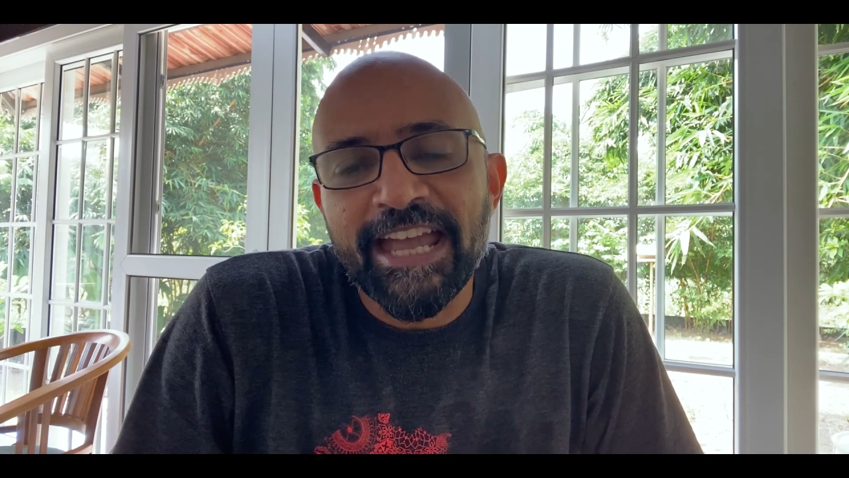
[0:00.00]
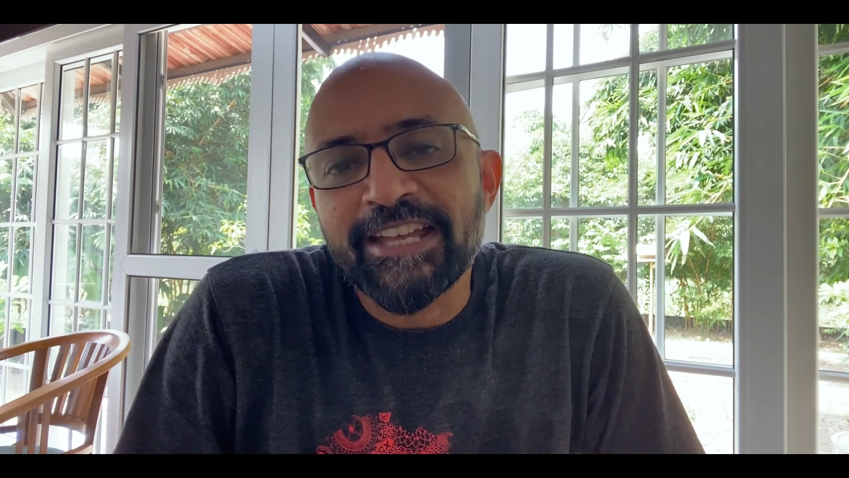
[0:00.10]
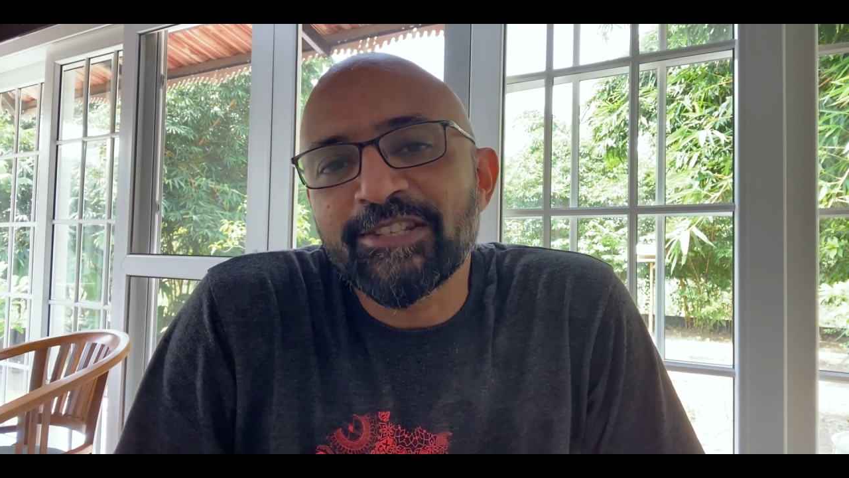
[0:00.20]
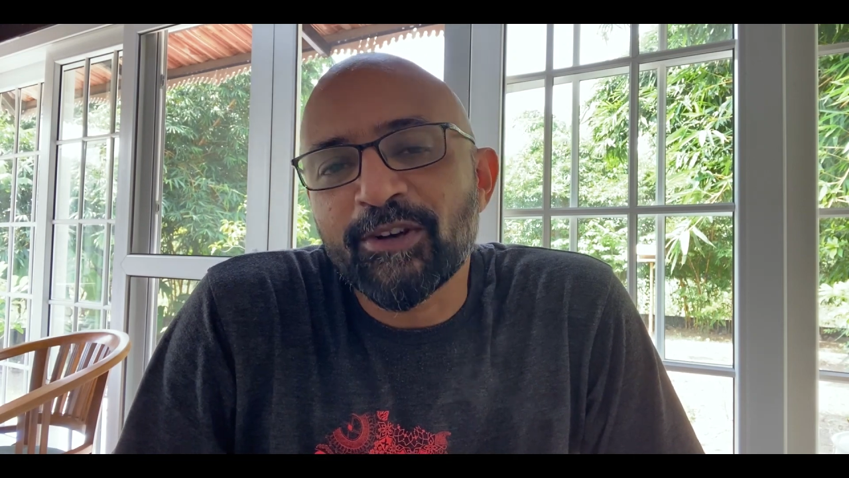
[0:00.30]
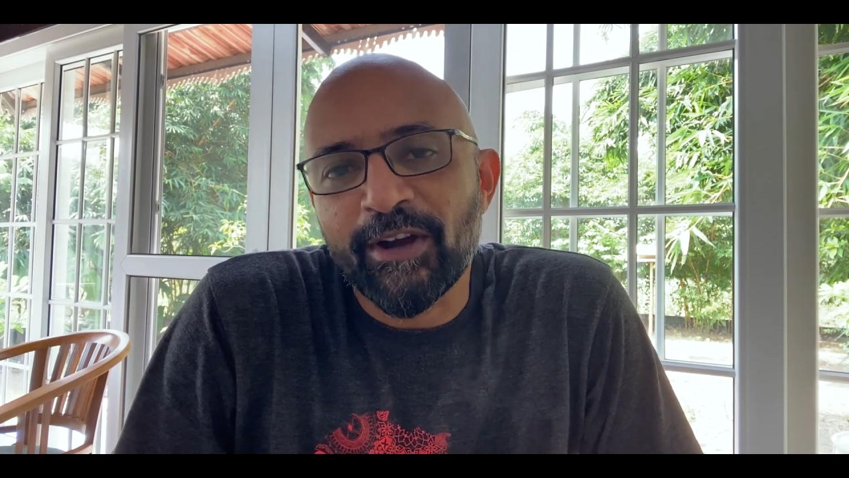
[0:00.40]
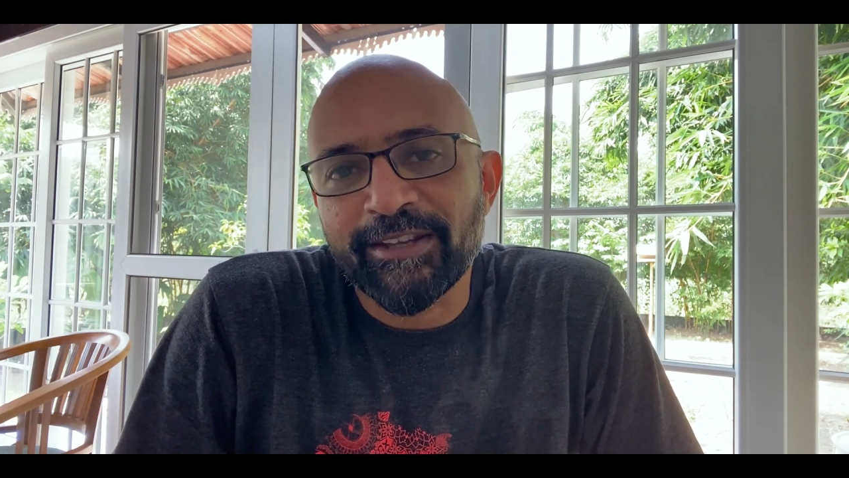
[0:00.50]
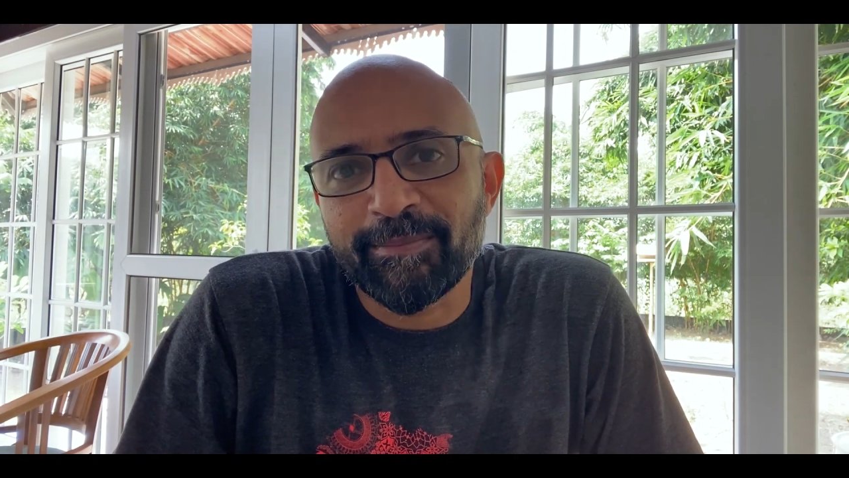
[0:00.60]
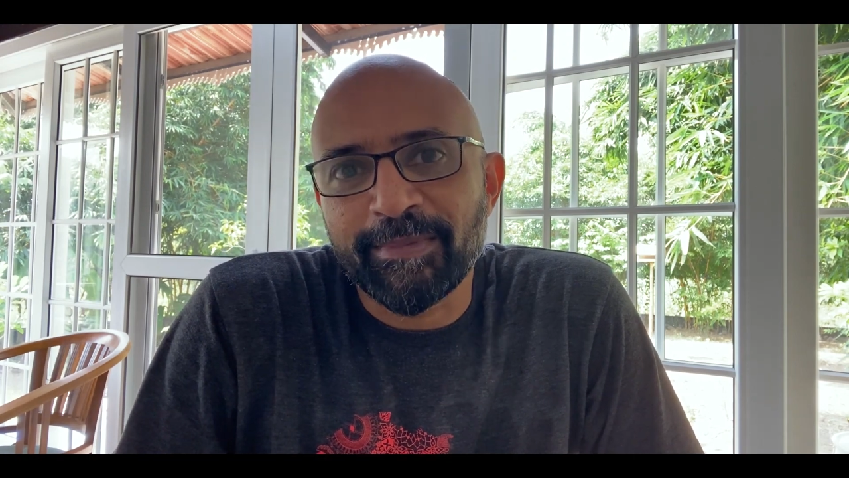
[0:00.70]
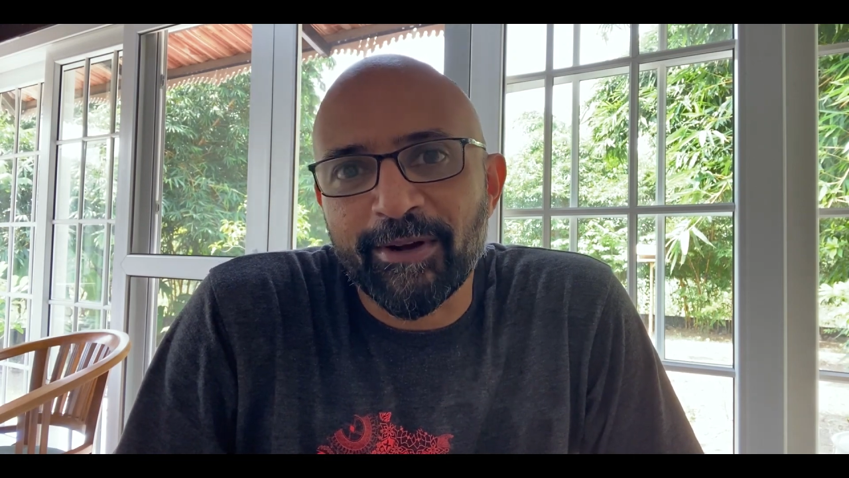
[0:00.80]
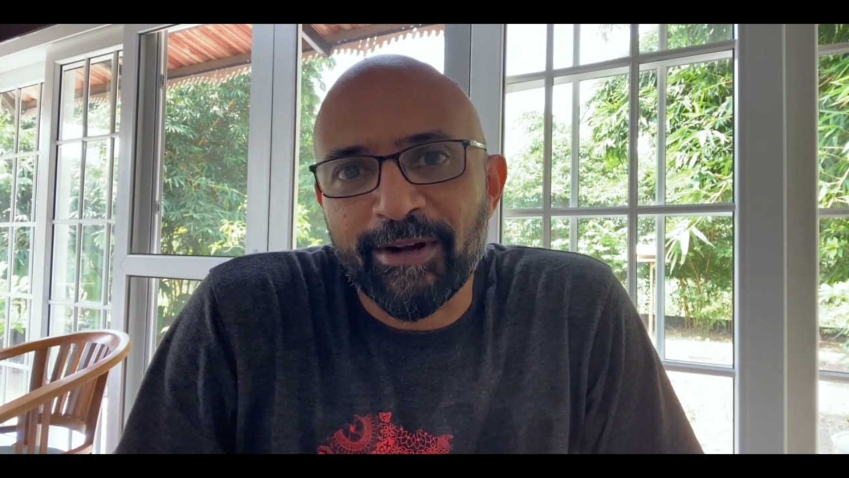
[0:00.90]
Enjoy
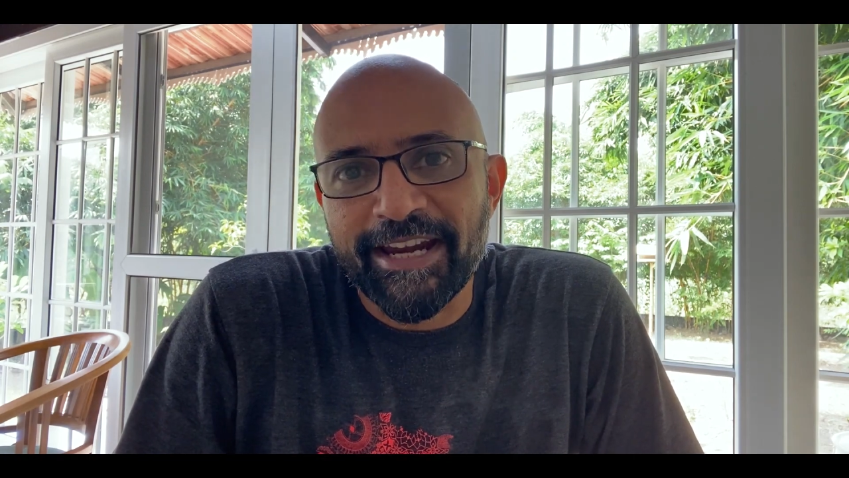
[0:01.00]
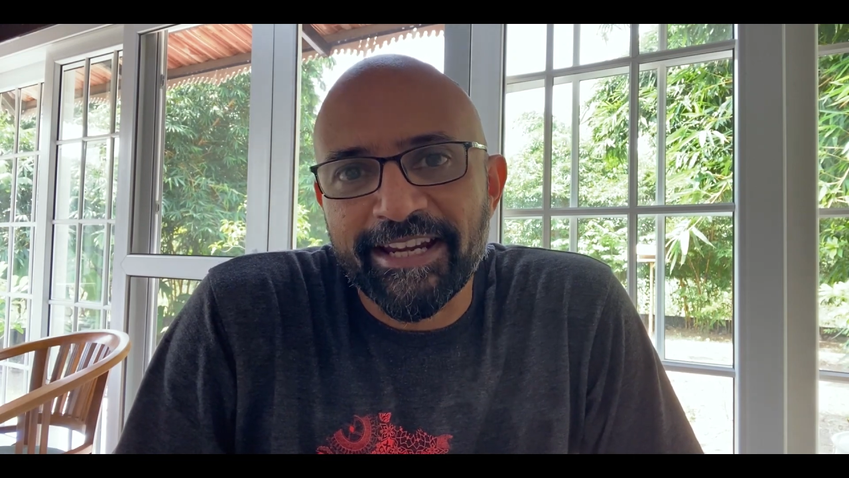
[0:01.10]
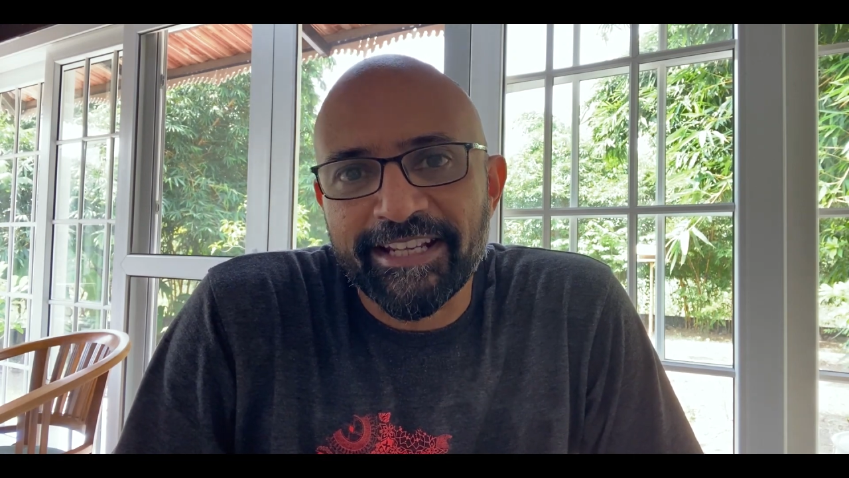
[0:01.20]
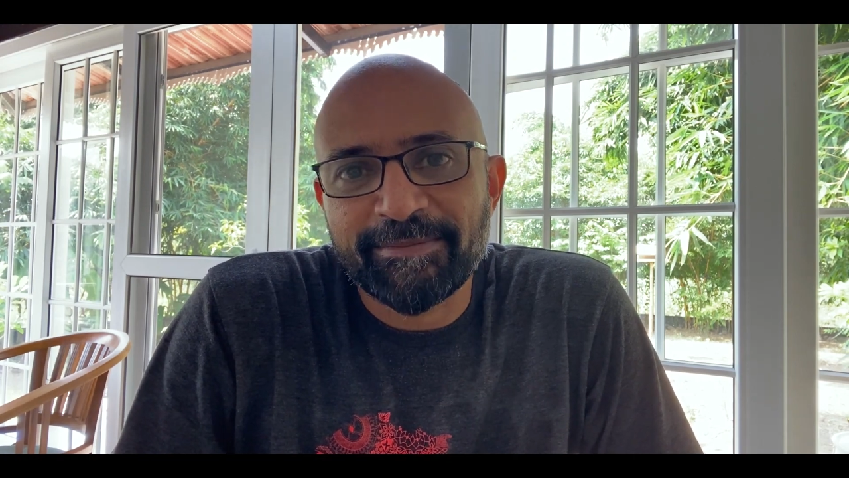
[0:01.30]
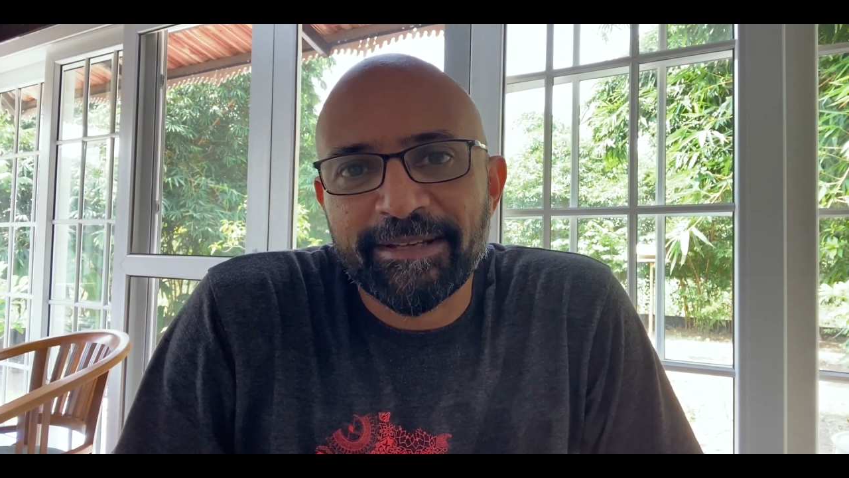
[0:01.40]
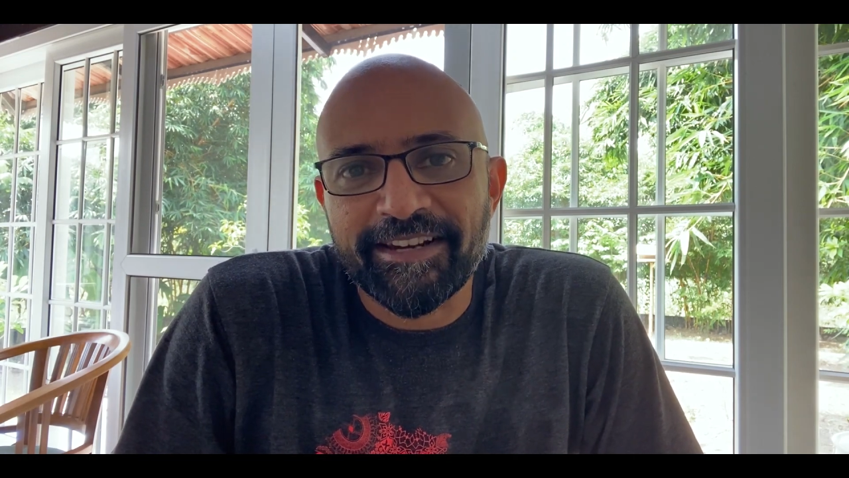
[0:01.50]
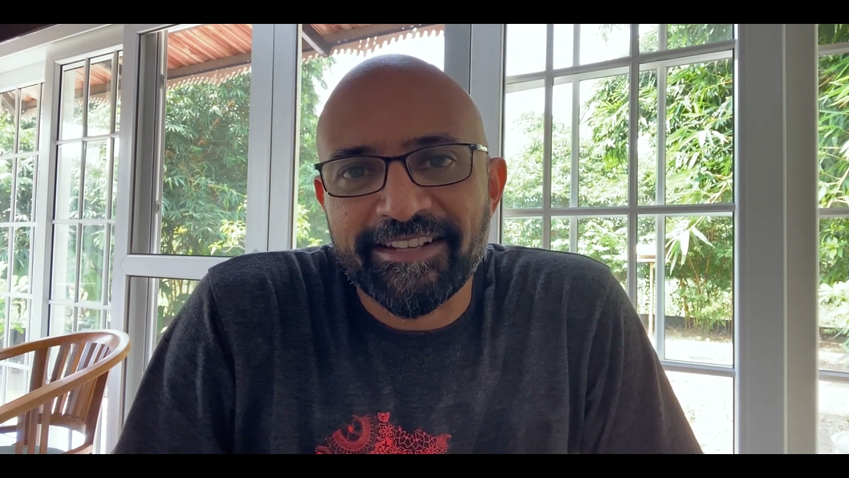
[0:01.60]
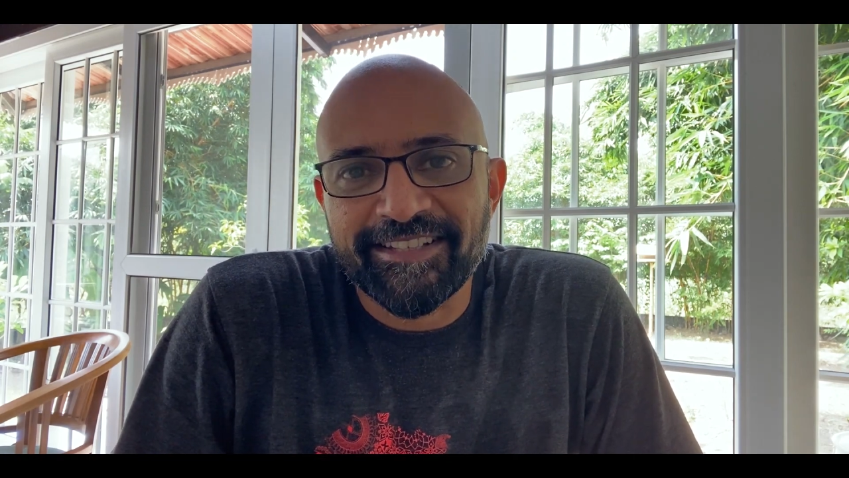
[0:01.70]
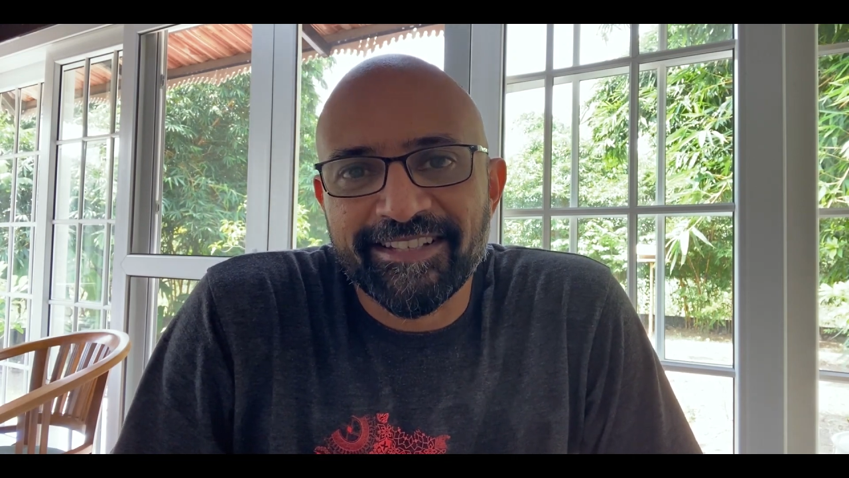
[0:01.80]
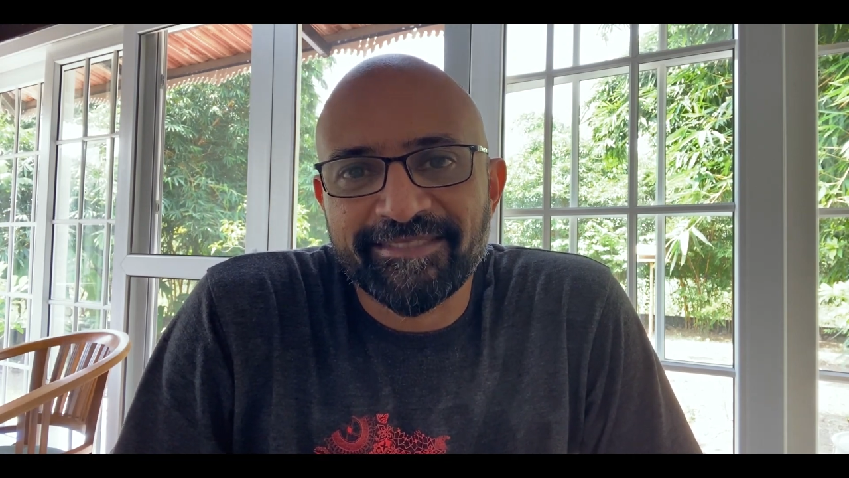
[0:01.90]
the Beyond 8
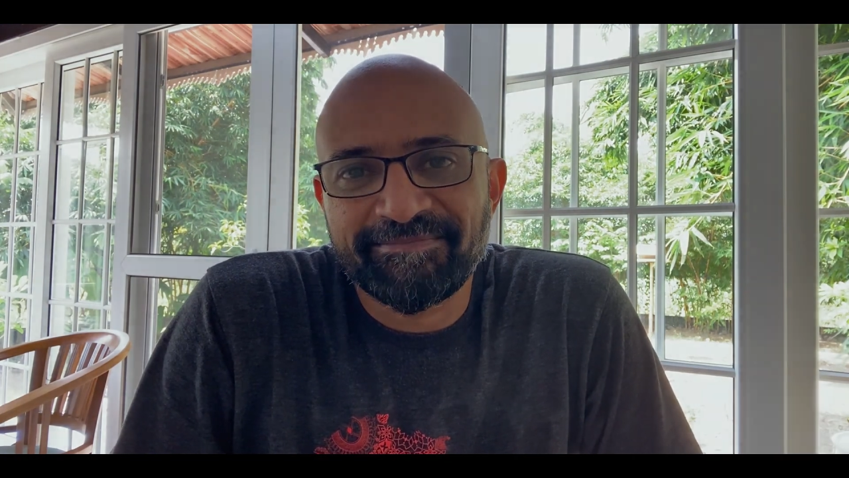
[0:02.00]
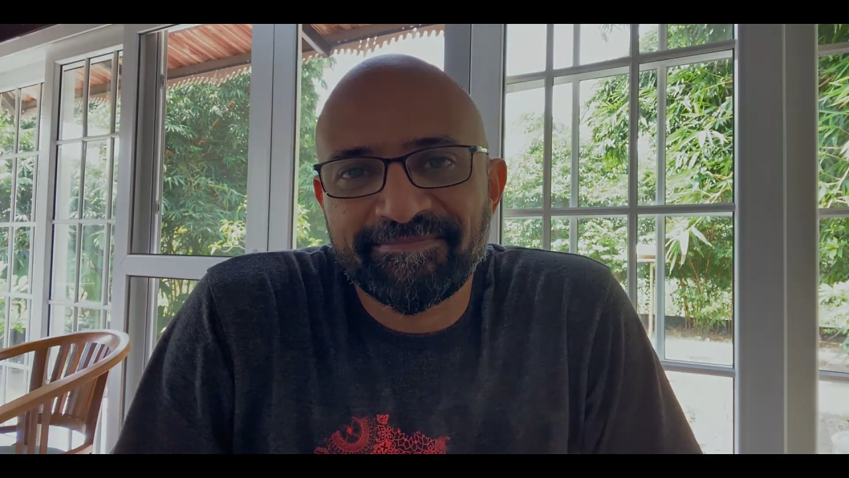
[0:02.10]
experience.